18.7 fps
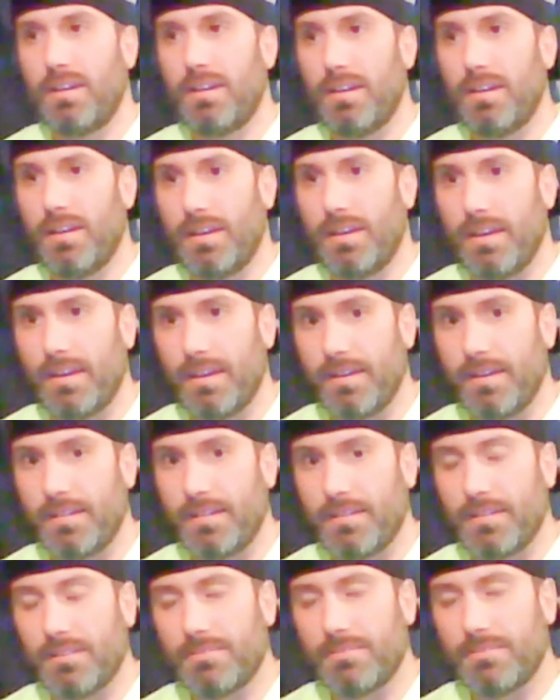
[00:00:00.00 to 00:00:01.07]
and
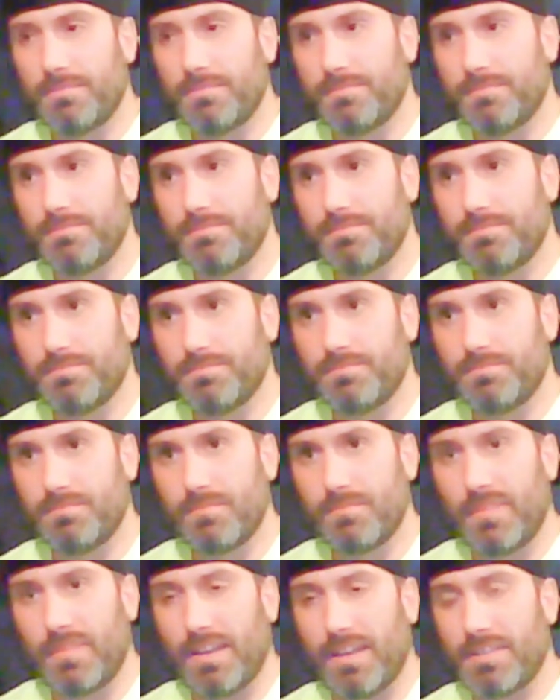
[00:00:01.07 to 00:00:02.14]

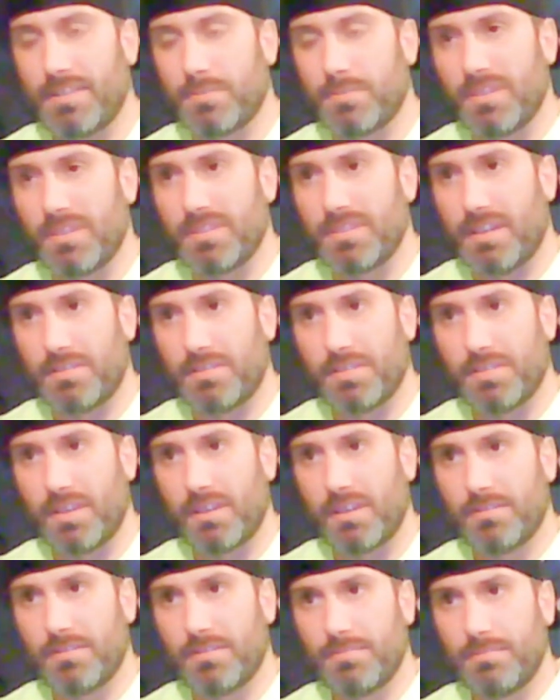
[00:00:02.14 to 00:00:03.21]
that is what it sounds
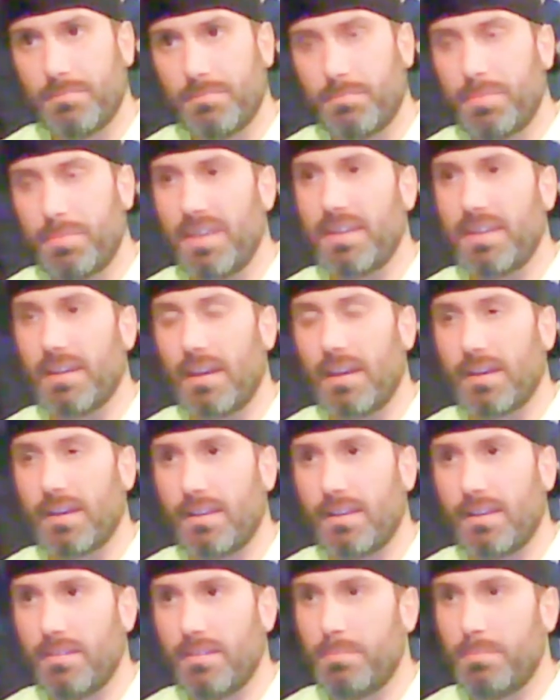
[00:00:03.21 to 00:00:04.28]
like.
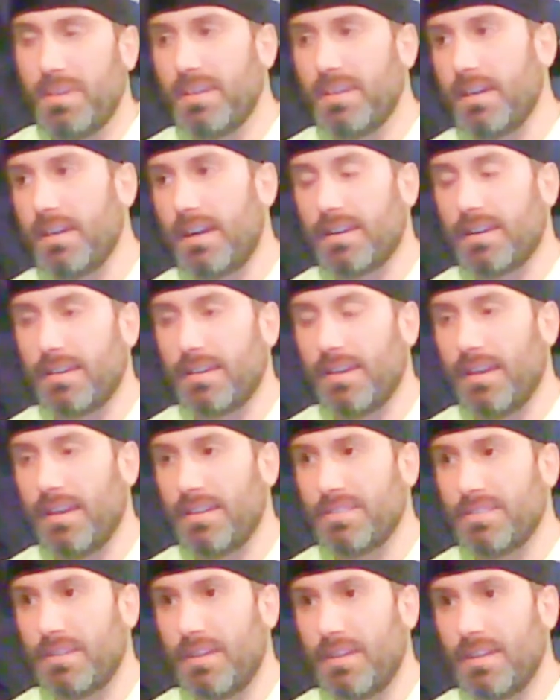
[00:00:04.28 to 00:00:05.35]
Peacocking
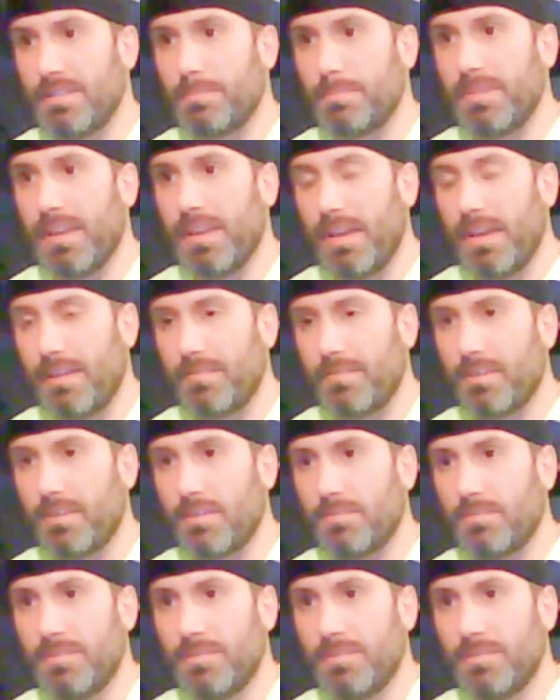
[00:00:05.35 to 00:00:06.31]
as a behavior.